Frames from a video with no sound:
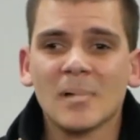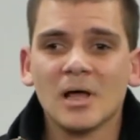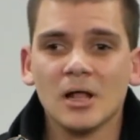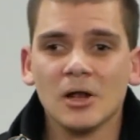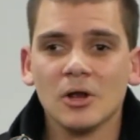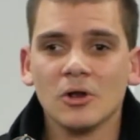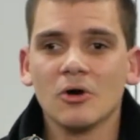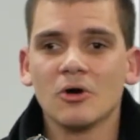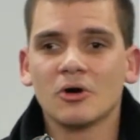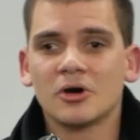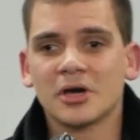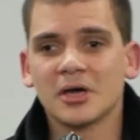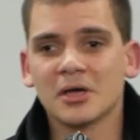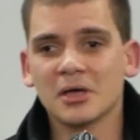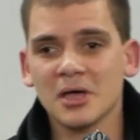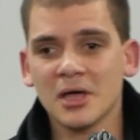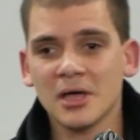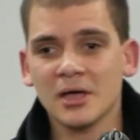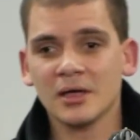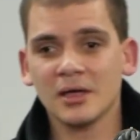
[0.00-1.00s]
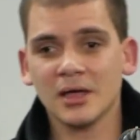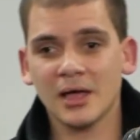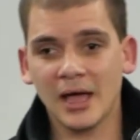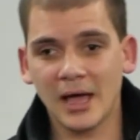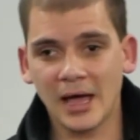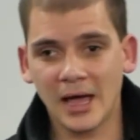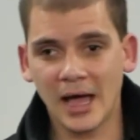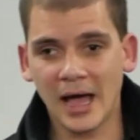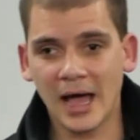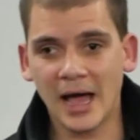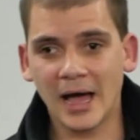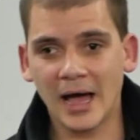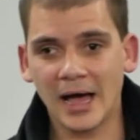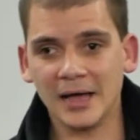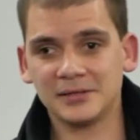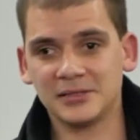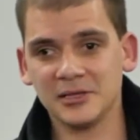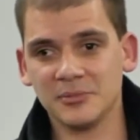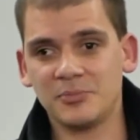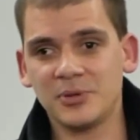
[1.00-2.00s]
Look
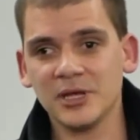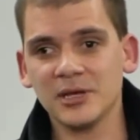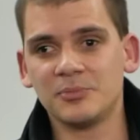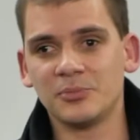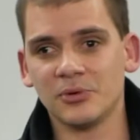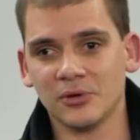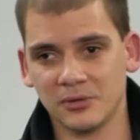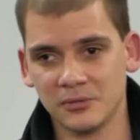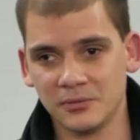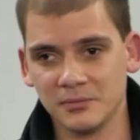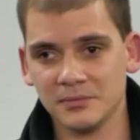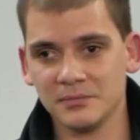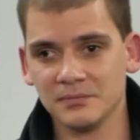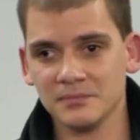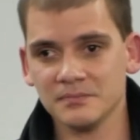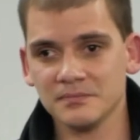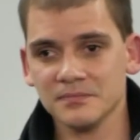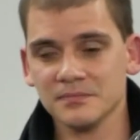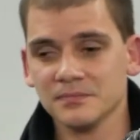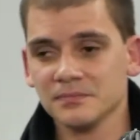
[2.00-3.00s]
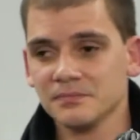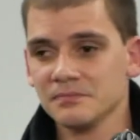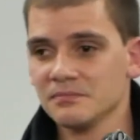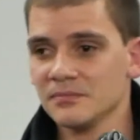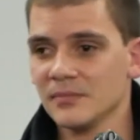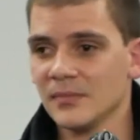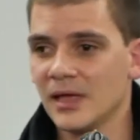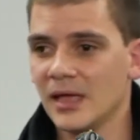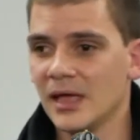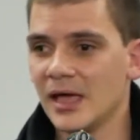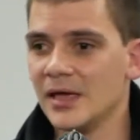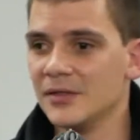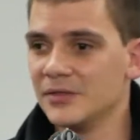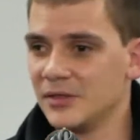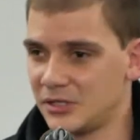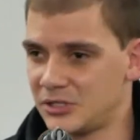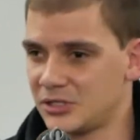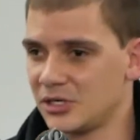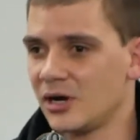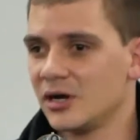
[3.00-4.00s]
at the people in
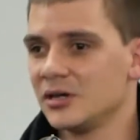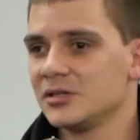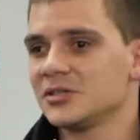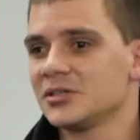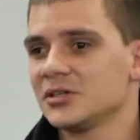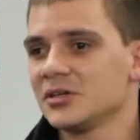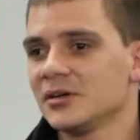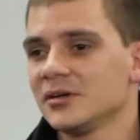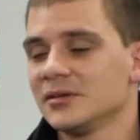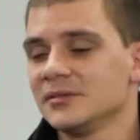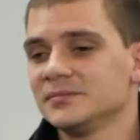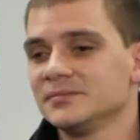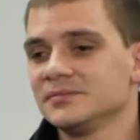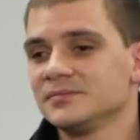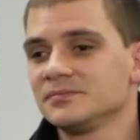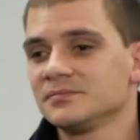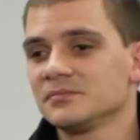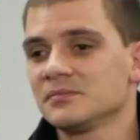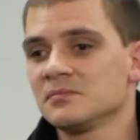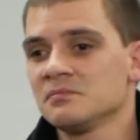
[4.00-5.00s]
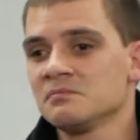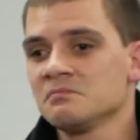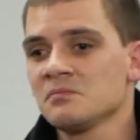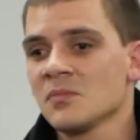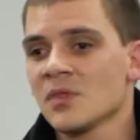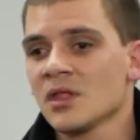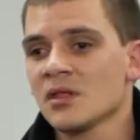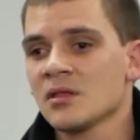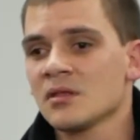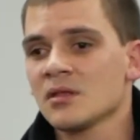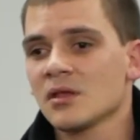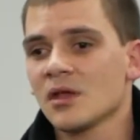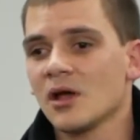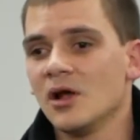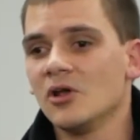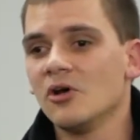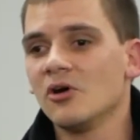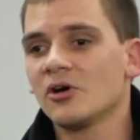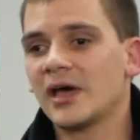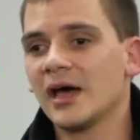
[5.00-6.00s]
the church.
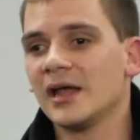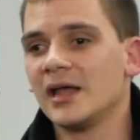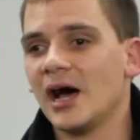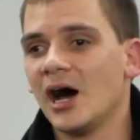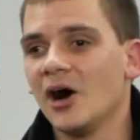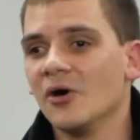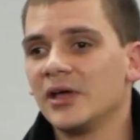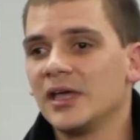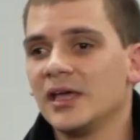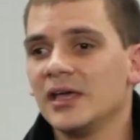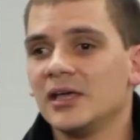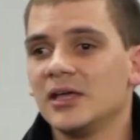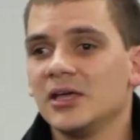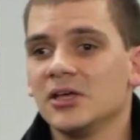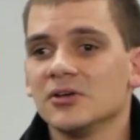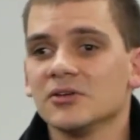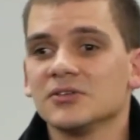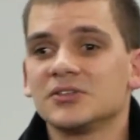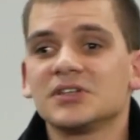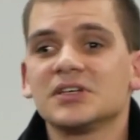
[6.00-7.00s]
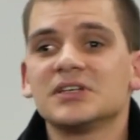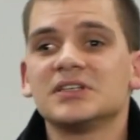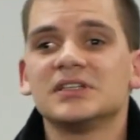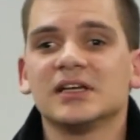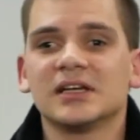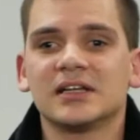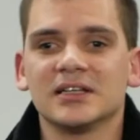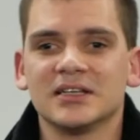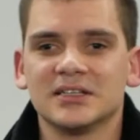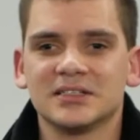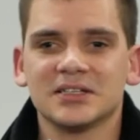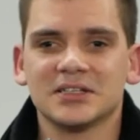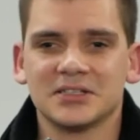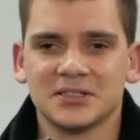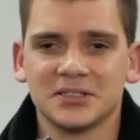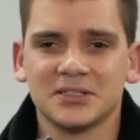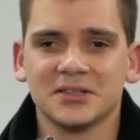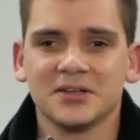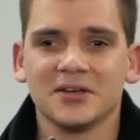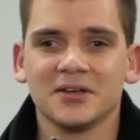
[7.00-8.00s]
Look at how he heals
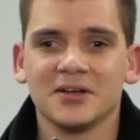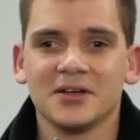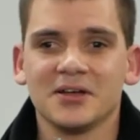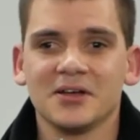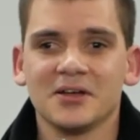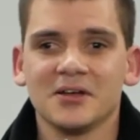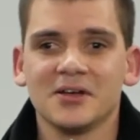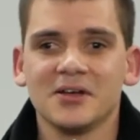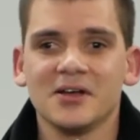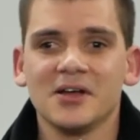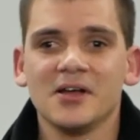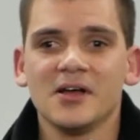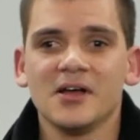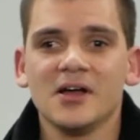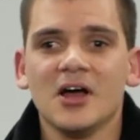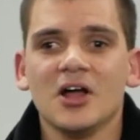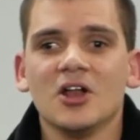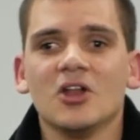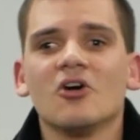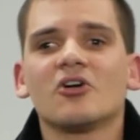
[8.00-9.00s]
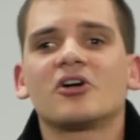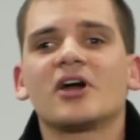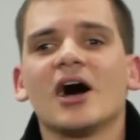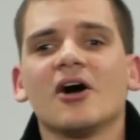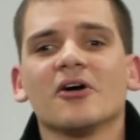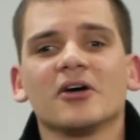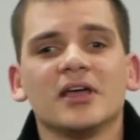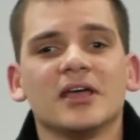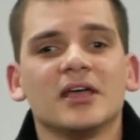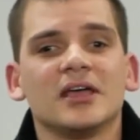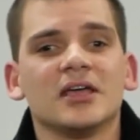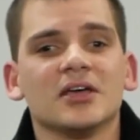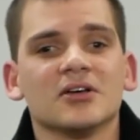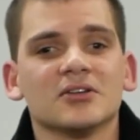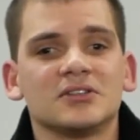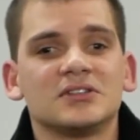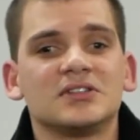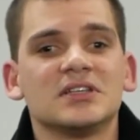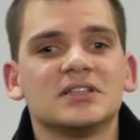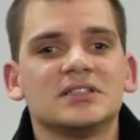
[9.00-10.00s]
sicknesses. Look how he
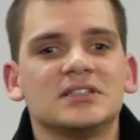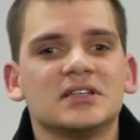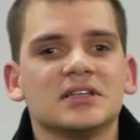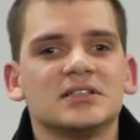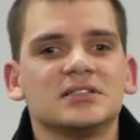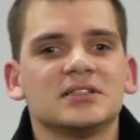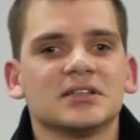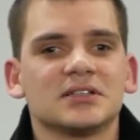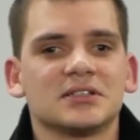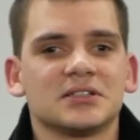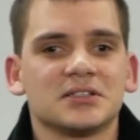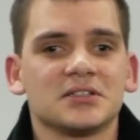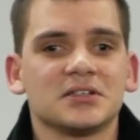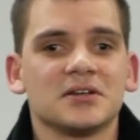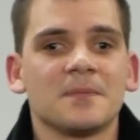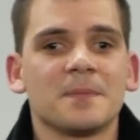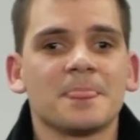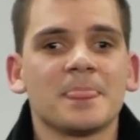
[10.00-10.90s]
heals diseases.